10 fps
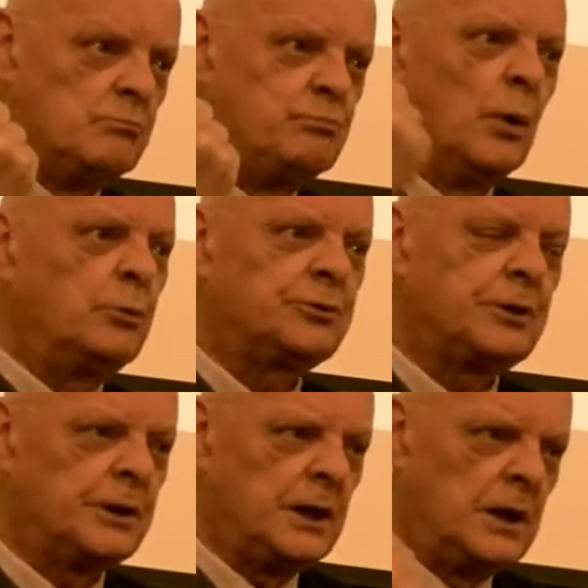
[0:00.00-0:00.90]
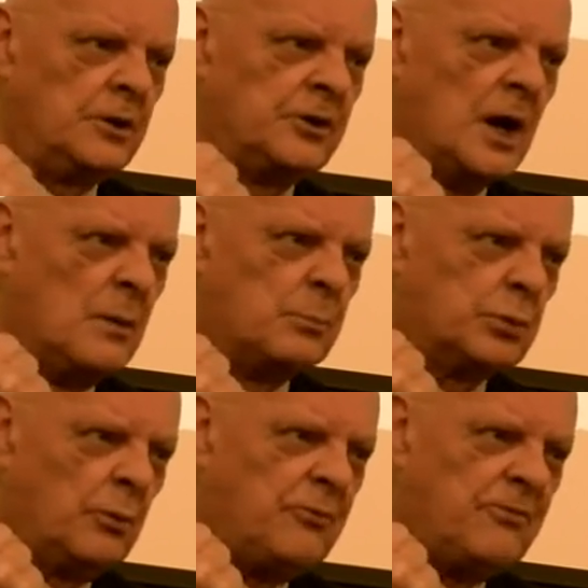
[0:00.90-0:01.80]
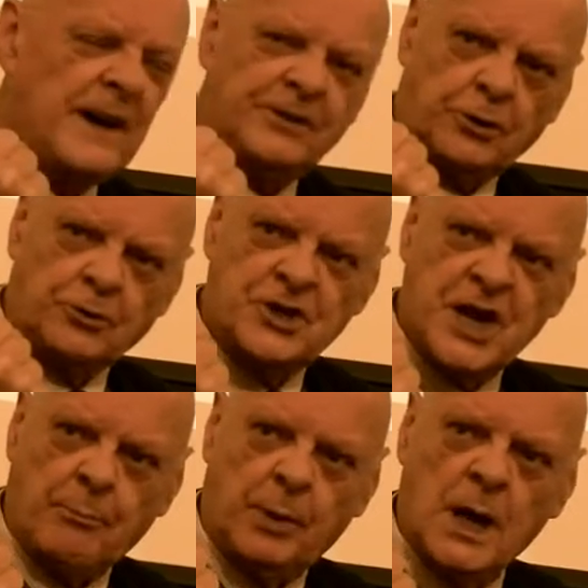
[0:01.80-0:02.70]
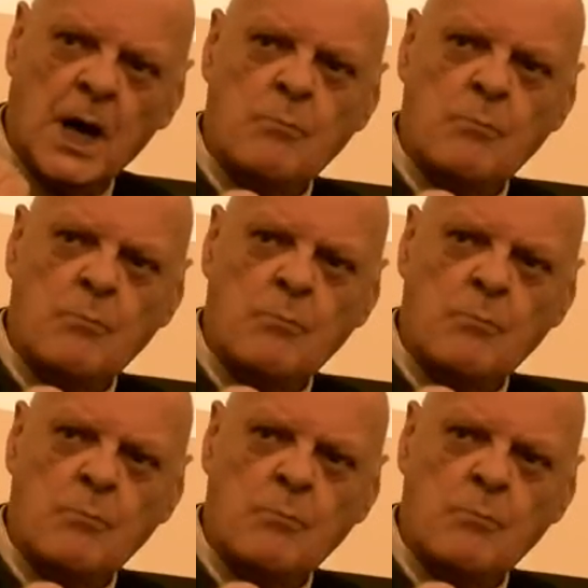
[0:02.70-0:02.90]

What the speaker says: boasted in his professorship,